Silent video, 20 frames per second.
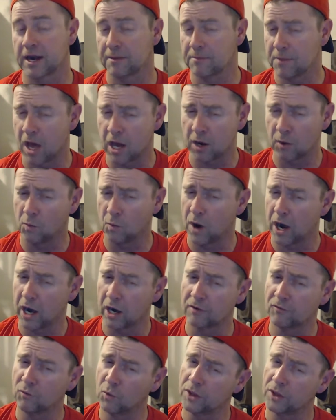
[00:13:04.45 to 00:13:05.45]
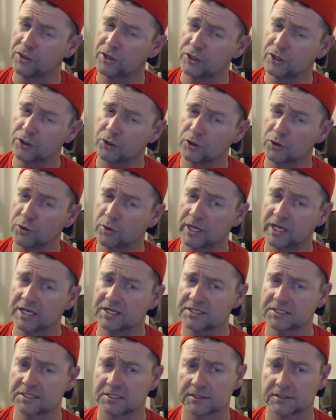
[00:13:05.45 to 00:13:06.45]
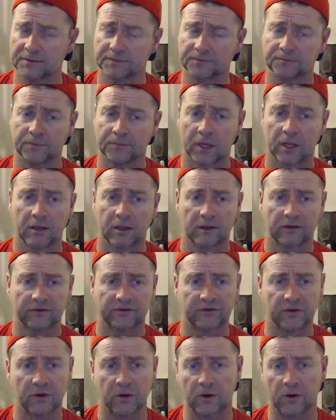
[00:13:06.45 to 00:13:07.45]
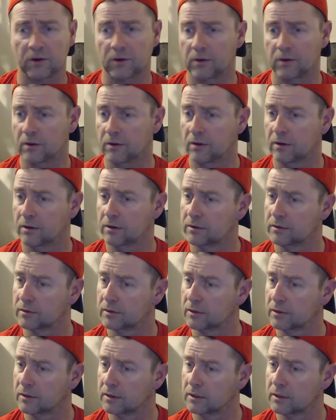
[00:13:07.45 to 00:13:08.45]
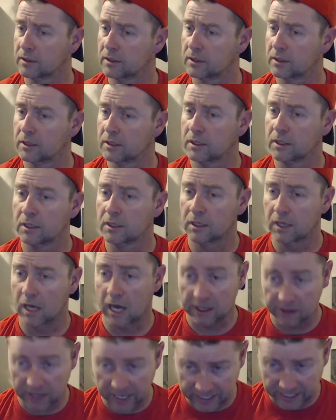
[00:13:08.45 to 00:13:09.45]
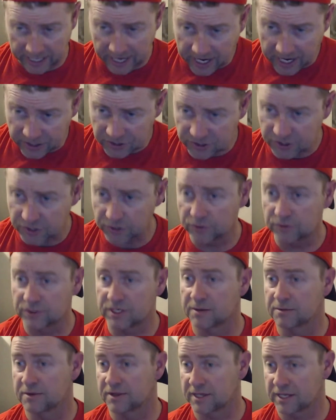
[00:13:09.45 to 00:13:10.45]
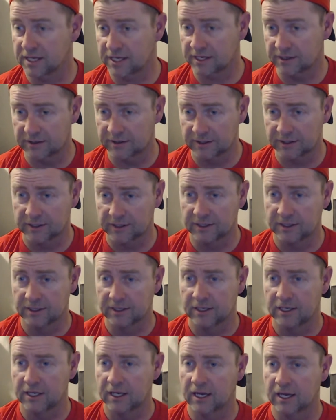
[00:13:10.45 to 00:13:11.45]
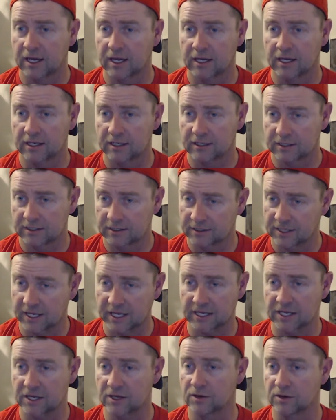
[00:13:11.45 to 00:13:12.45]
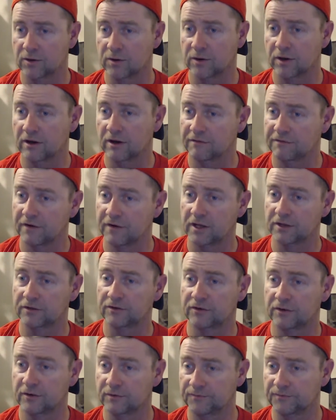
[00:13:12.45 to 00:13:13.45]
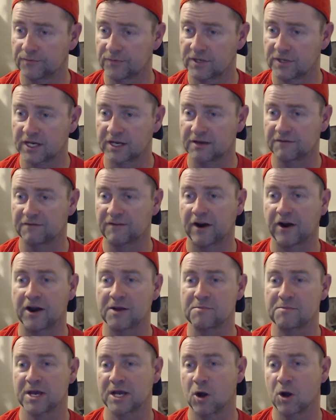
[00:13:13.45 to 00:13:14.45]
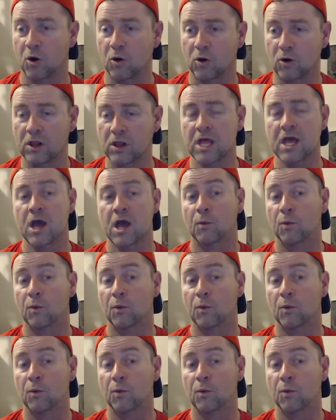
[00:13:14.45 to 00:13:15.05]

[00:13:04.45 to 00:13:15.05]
I'm not aware of what the due is. So I like cash too, Timothy. Thank you, Alfonso. Dig a very big hole.